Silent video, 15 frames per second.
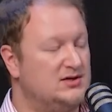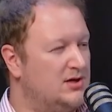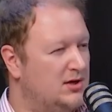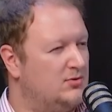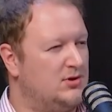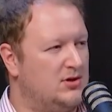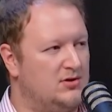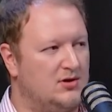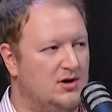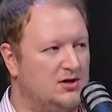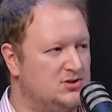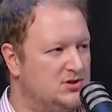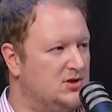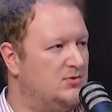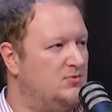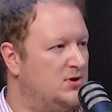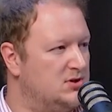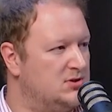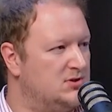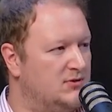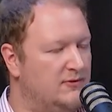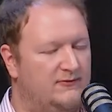It's like with you guys. You know, when
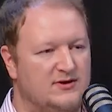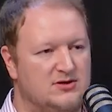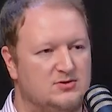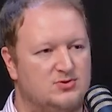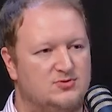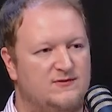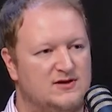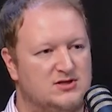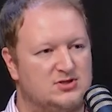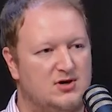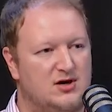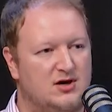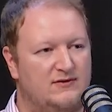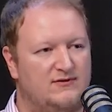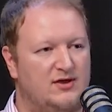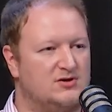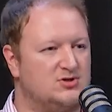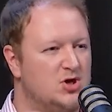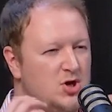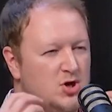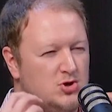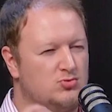you do your fitness, fitness training, everything
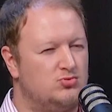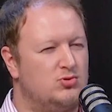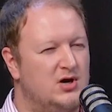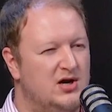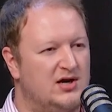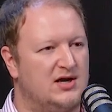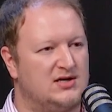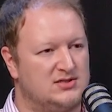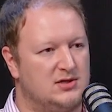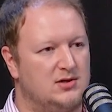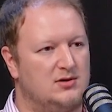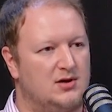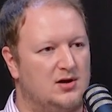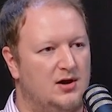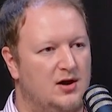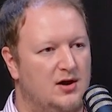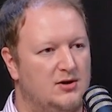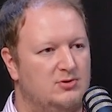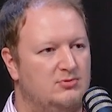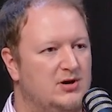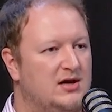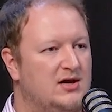else, you really get to know your
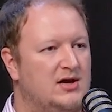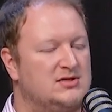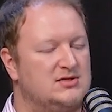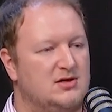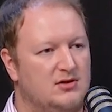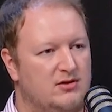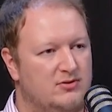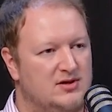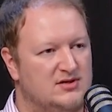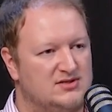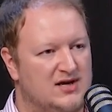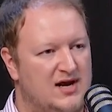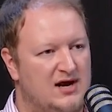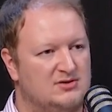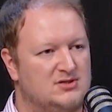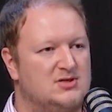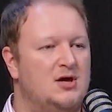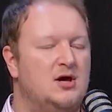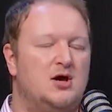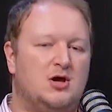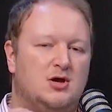client. You really get to know their ins and outs.